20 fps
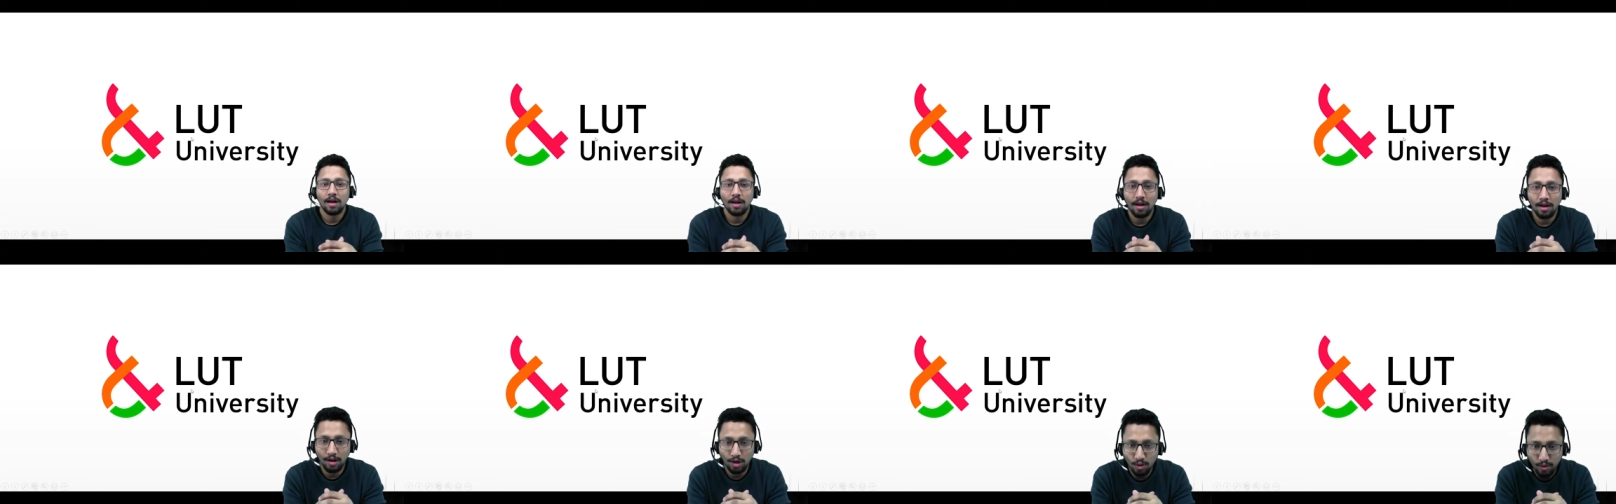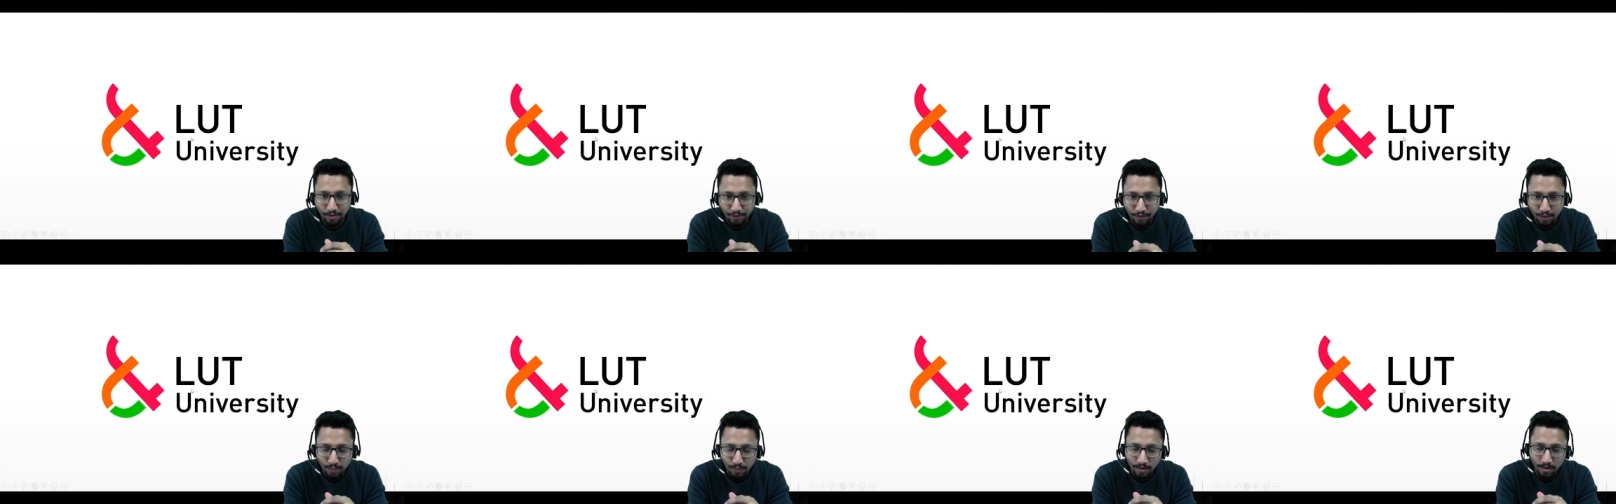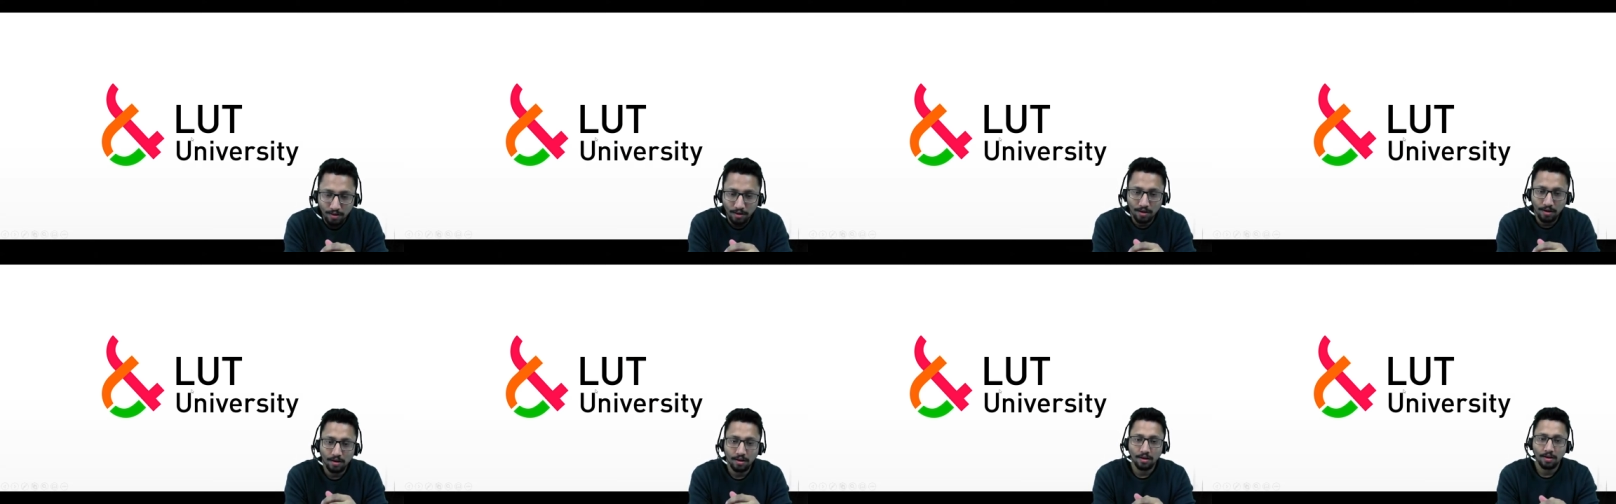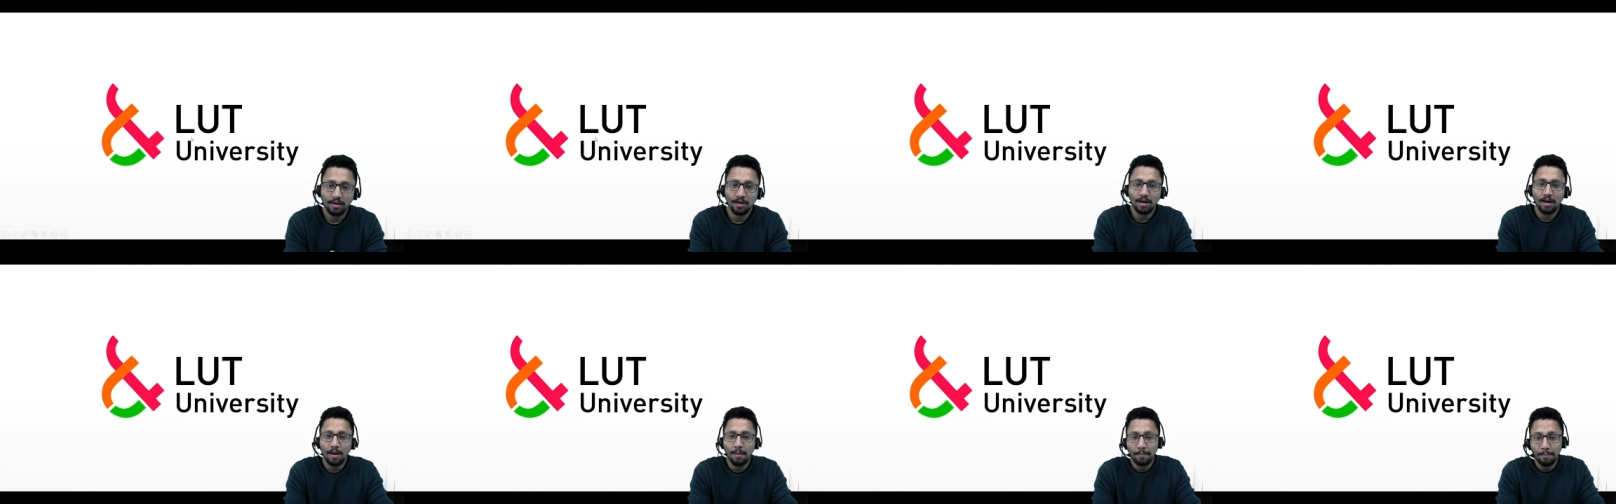Hello everyone,
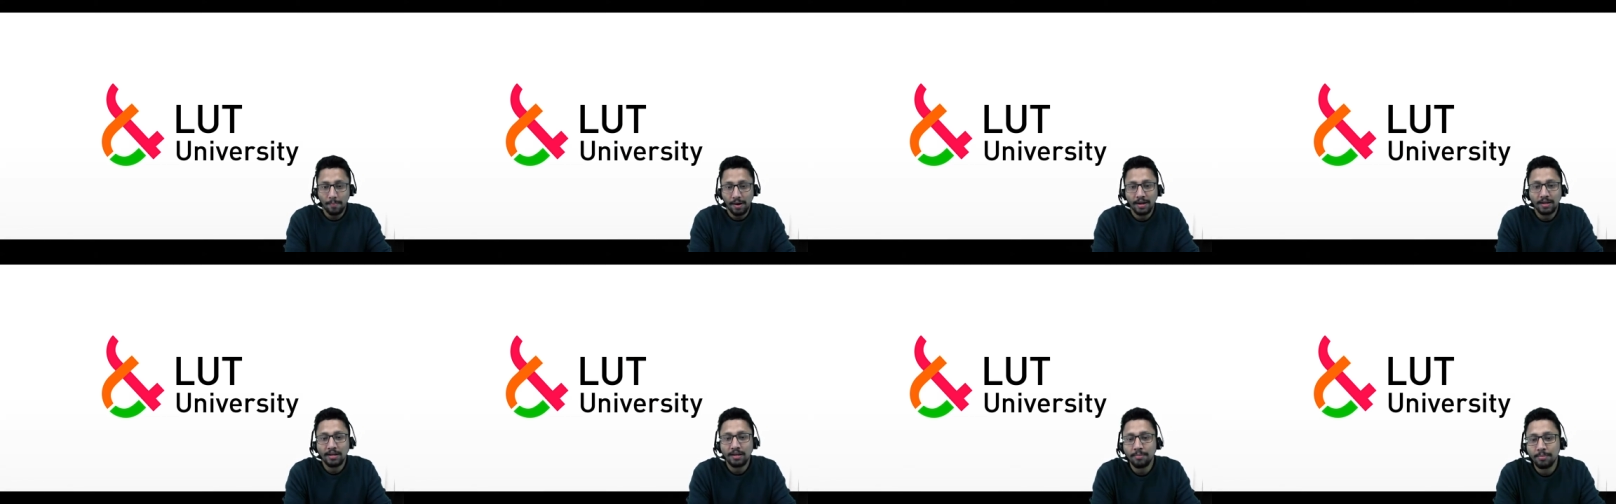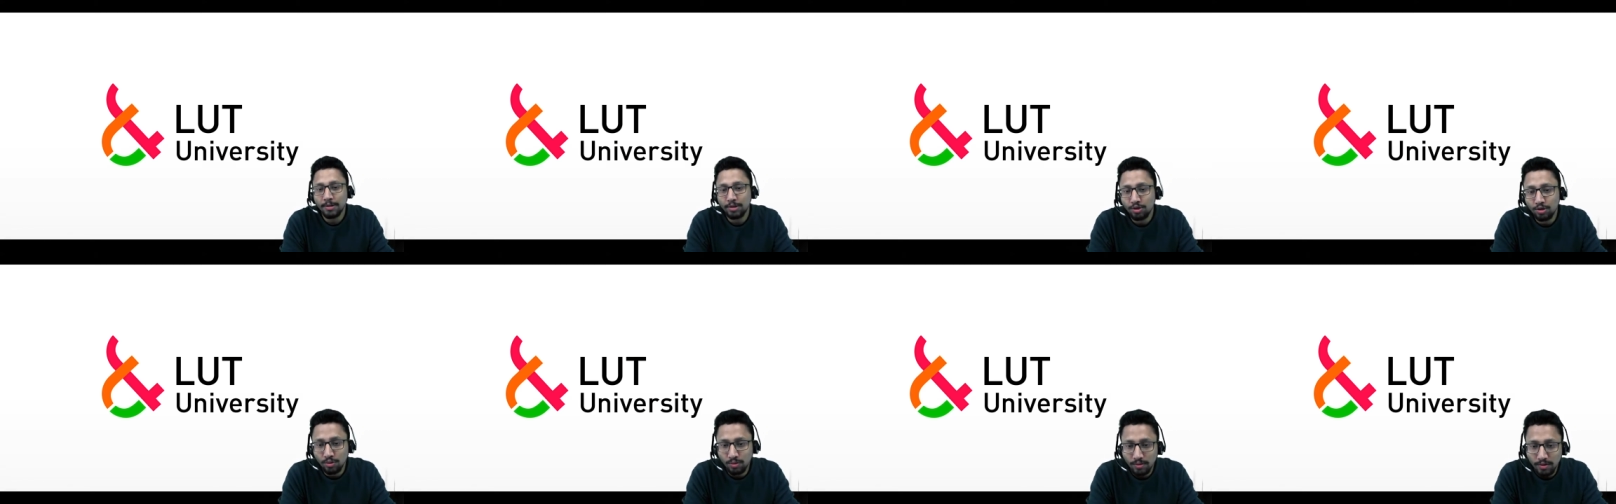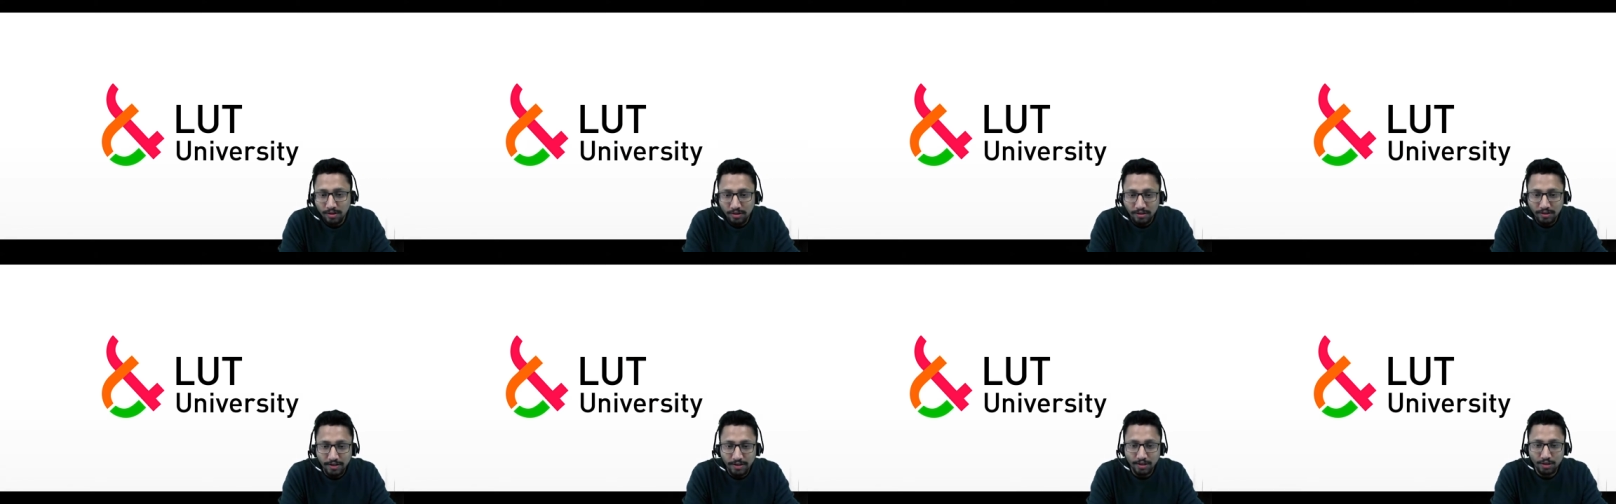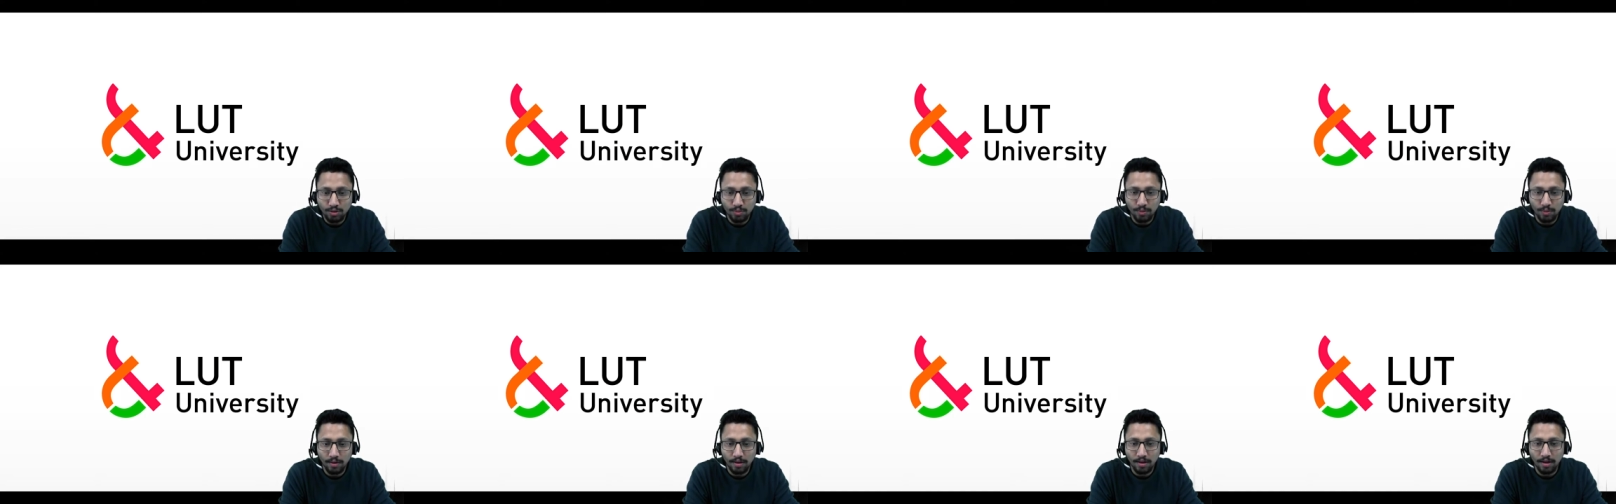my name is Suraj
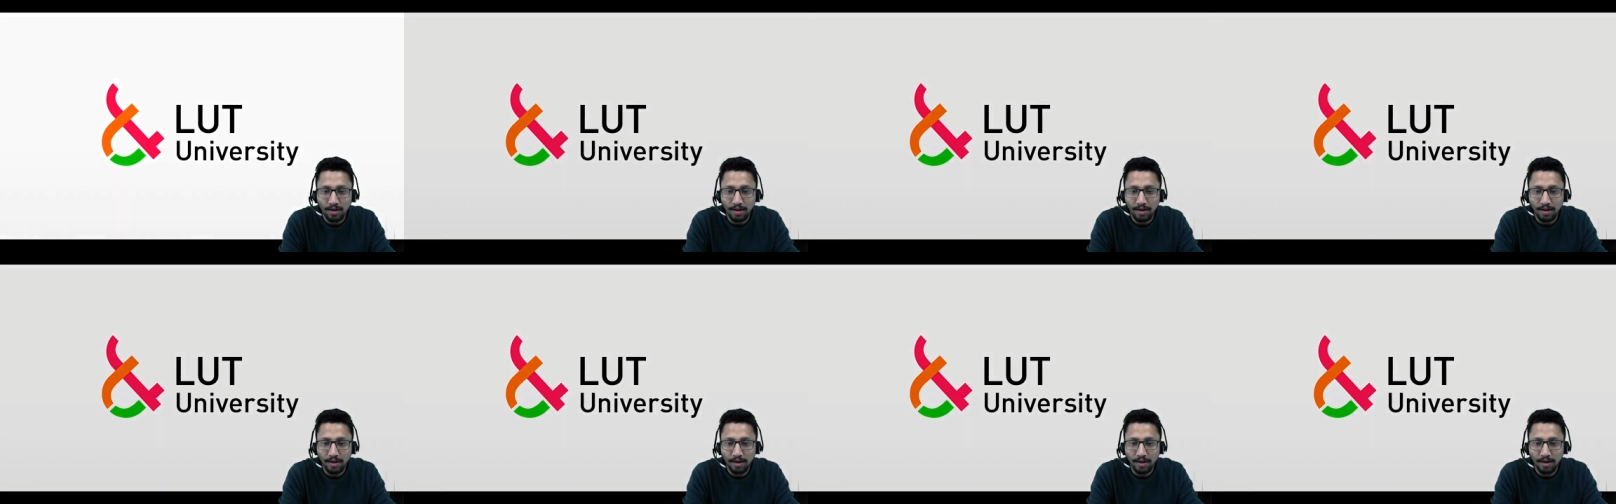Jaiswal